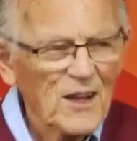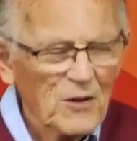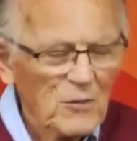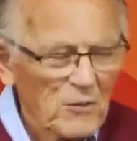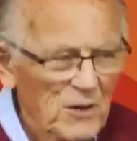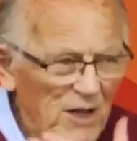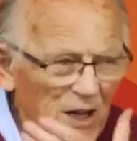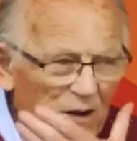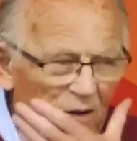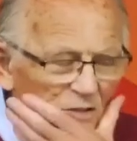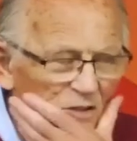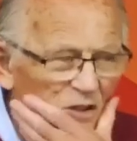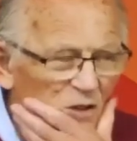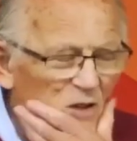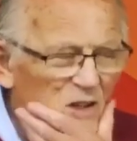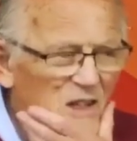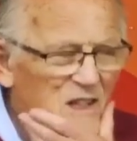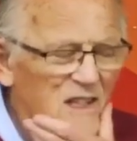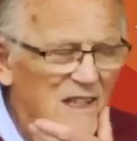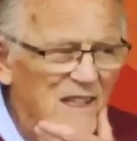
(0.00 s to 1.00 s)
When I was
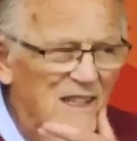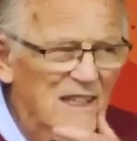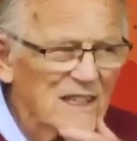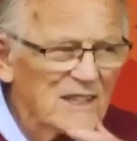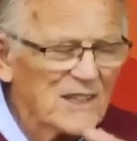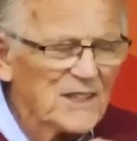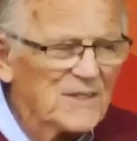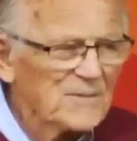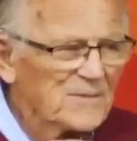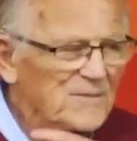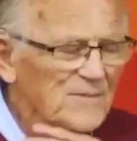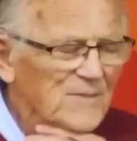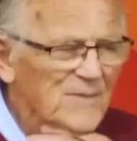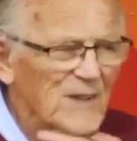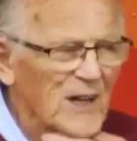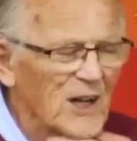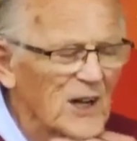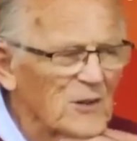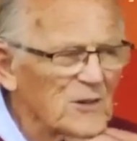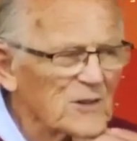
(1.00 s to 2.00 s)
29,
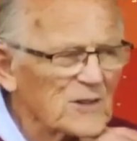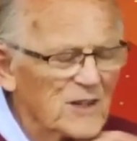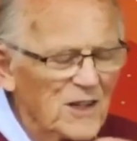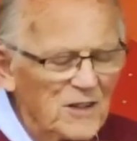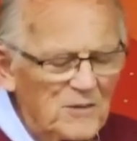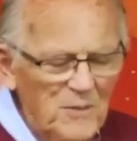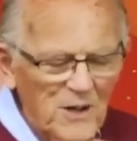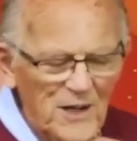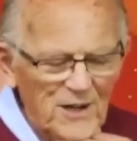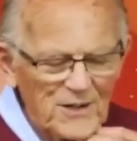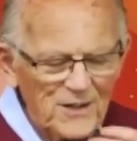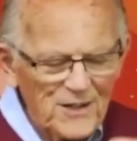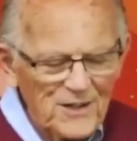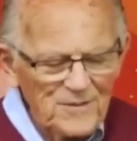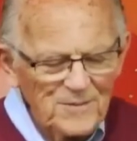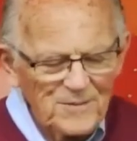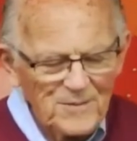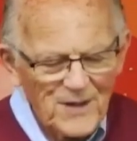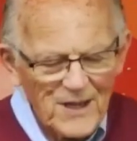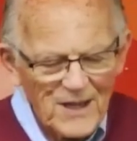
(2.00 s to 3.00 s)
I was unmarried,
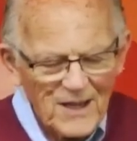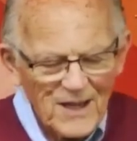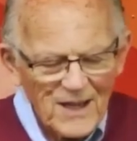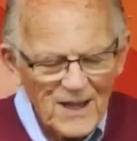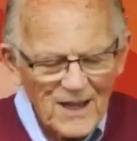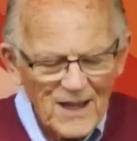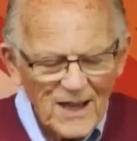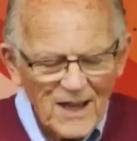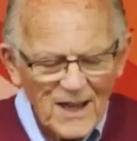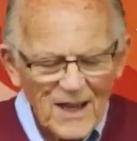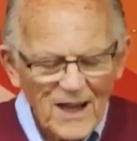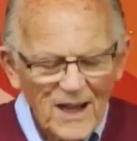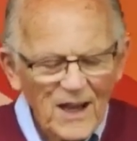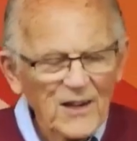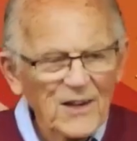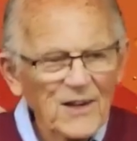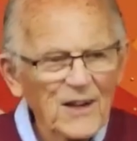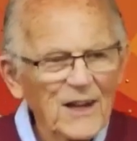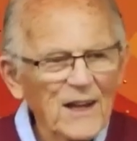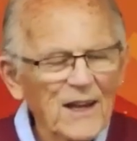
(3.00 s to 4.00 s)

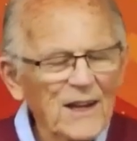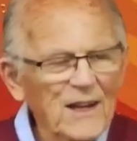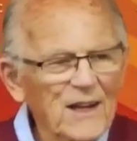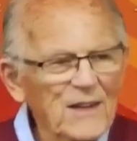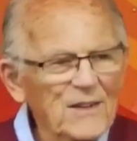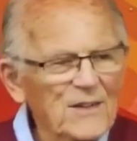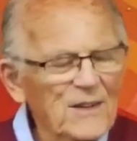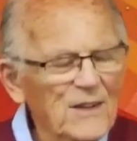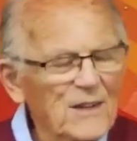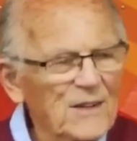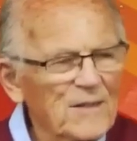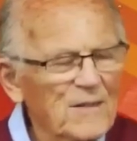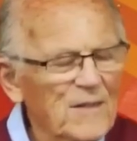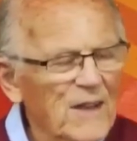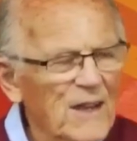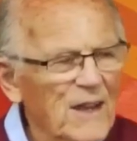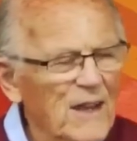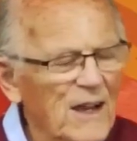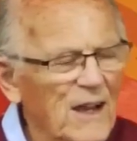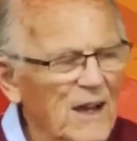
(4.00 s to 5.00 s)
and I had
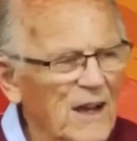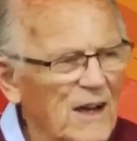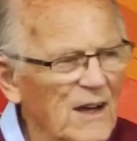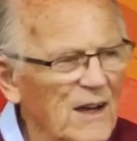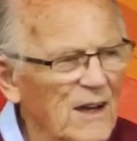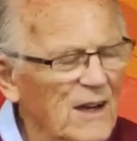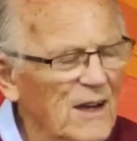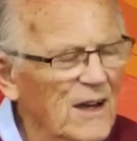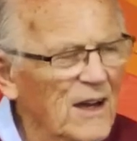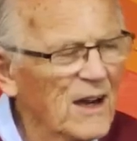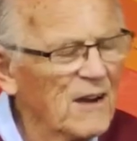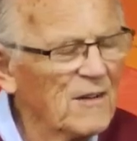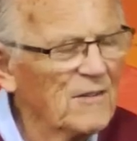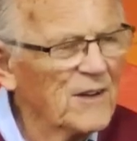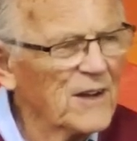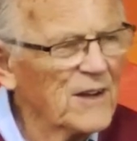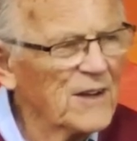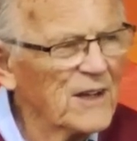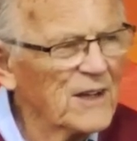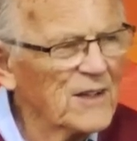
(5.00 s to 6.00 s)
a
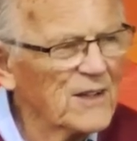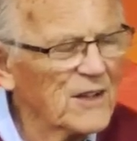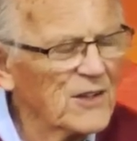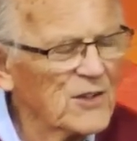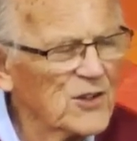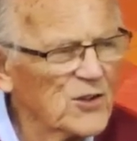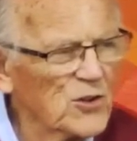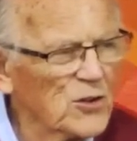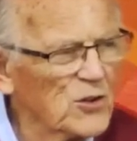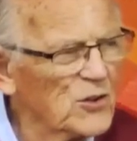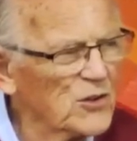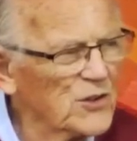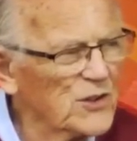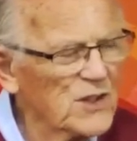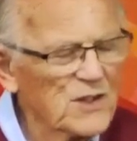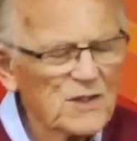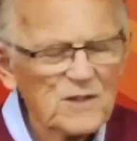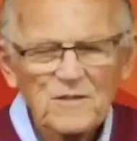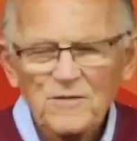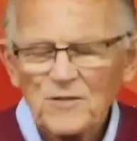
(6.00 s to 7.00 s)
very
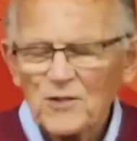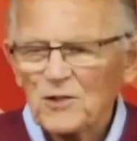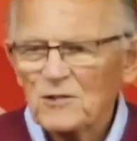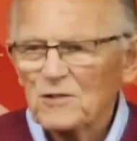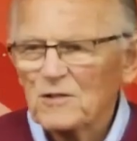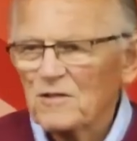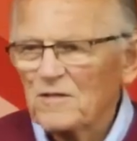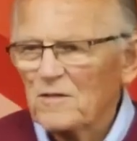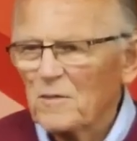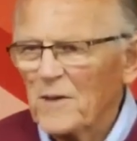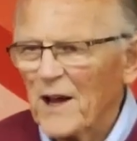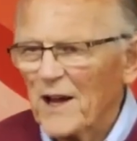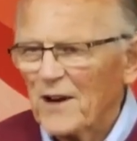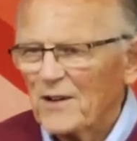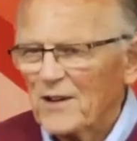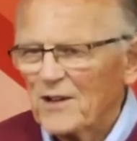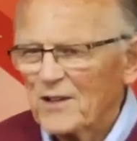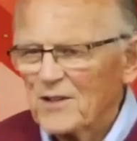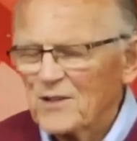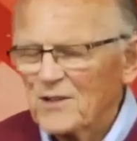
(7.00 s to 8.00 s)
jaundiced view of marriage.